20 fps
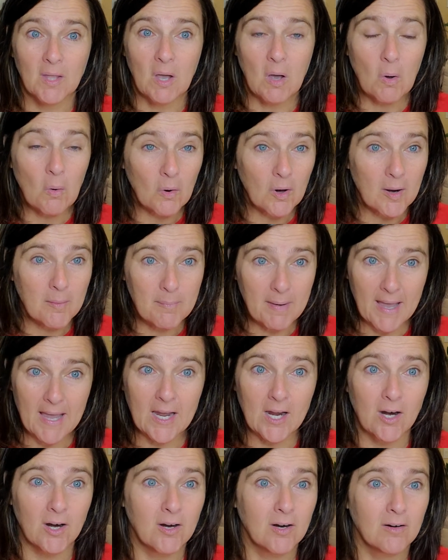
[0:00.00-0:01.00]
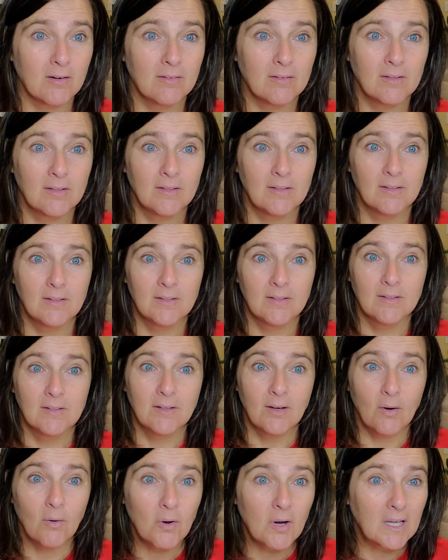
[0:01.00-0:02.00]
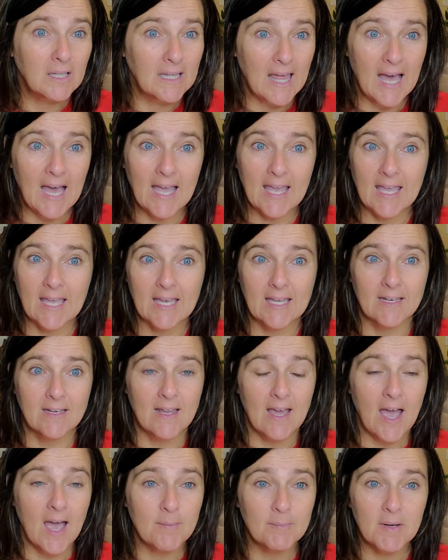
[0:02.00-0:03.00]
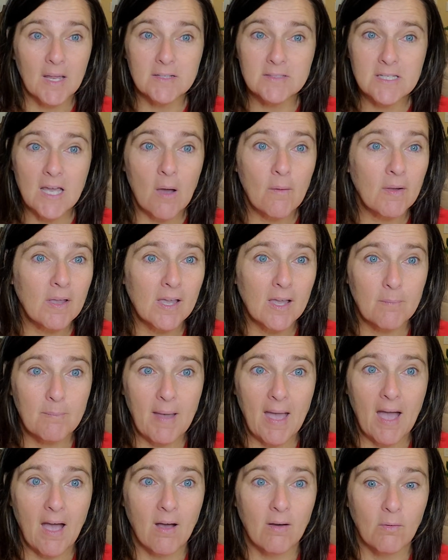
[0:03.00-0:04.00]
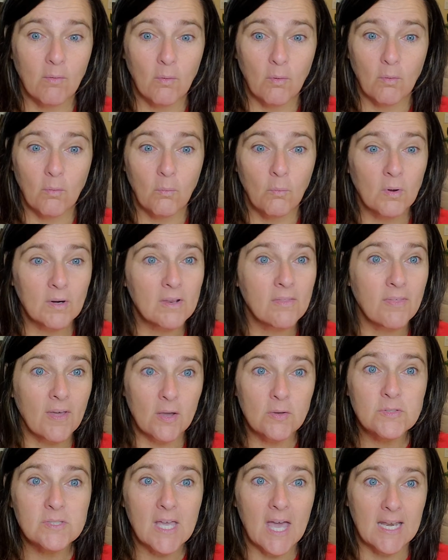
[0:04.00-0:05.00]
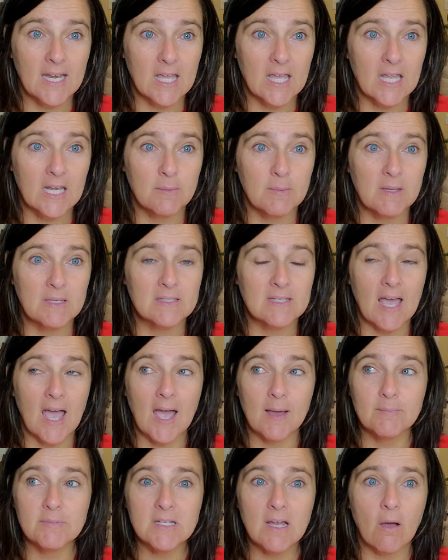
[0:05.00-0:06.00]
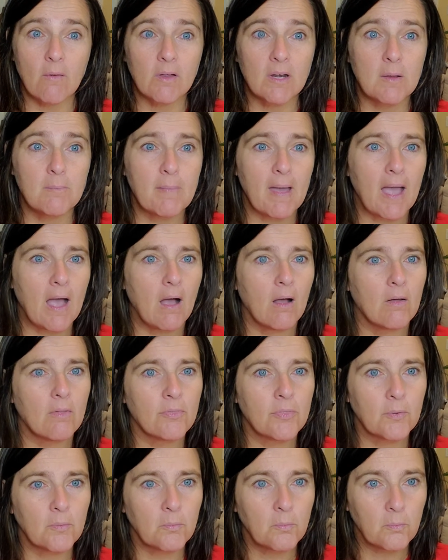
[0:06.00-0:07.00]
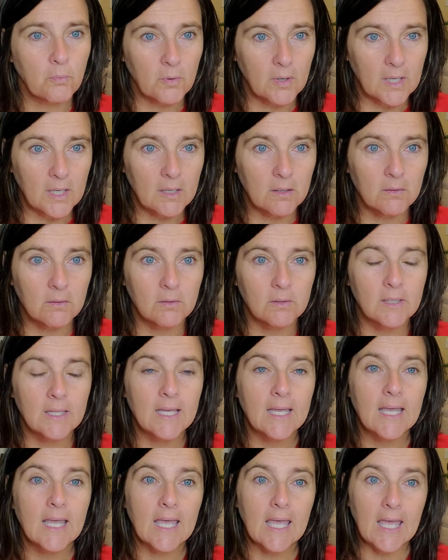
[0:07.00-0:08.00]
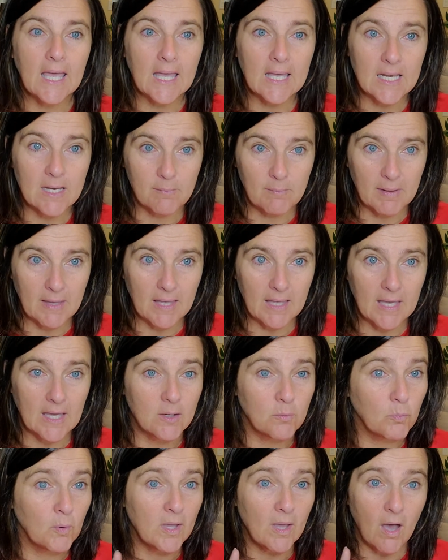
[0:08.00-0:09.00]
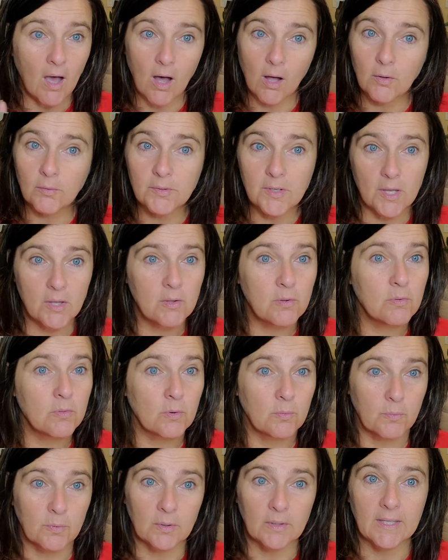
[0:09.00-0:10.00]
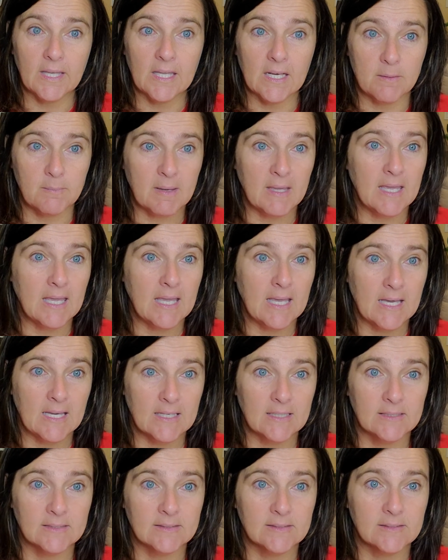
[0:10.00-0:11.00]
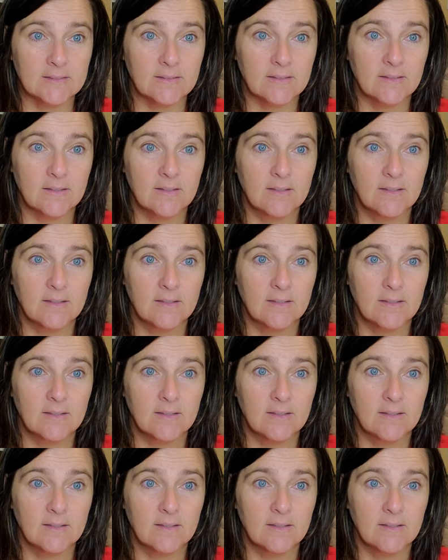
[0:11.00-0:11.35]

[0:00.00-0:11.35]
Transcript: or a bear or a lion. I'm not talking about one of those kind of enemies. I'm talking about the real enemy. And we all know who the real enemy is.